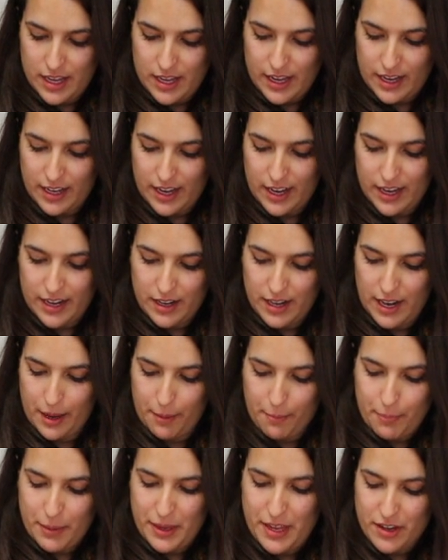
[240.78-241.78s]
and kind of
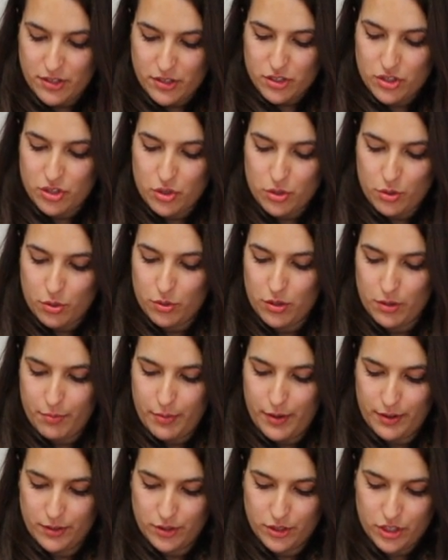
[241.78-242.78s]
like pierce through the
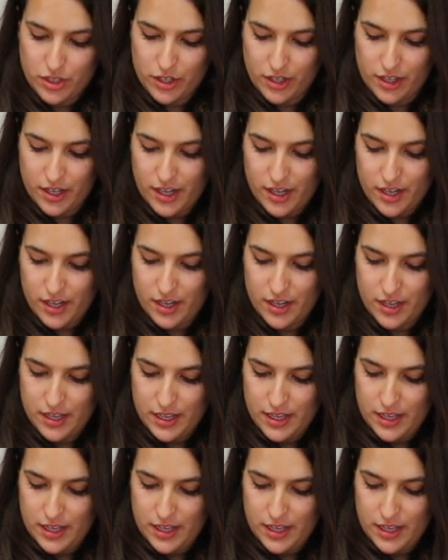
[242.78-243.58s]
brown sugar.